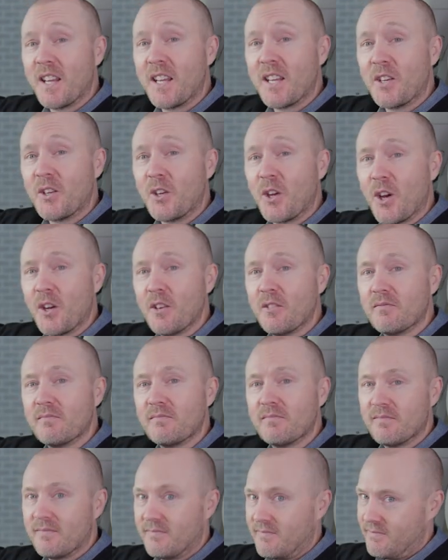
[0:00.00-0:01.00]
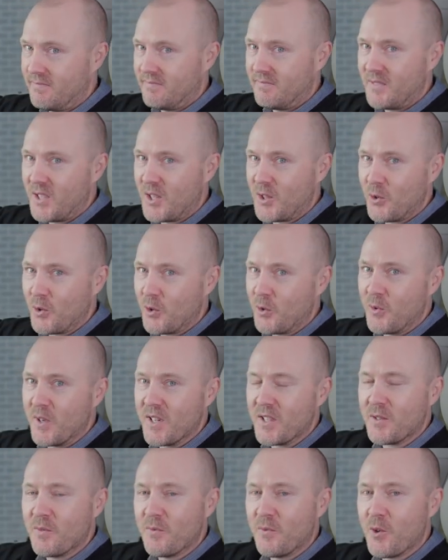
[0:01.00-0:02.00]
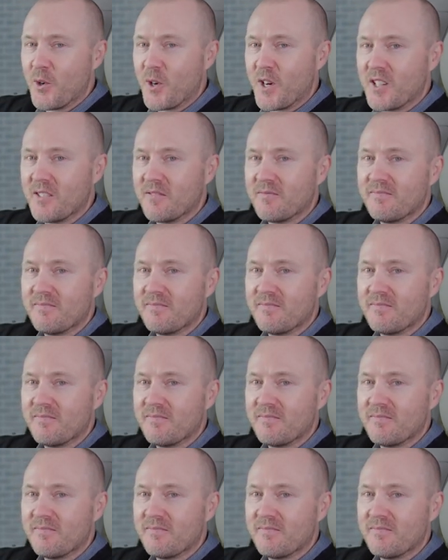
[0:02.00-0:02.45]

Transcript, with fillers: they need to go, there's a good reason for it.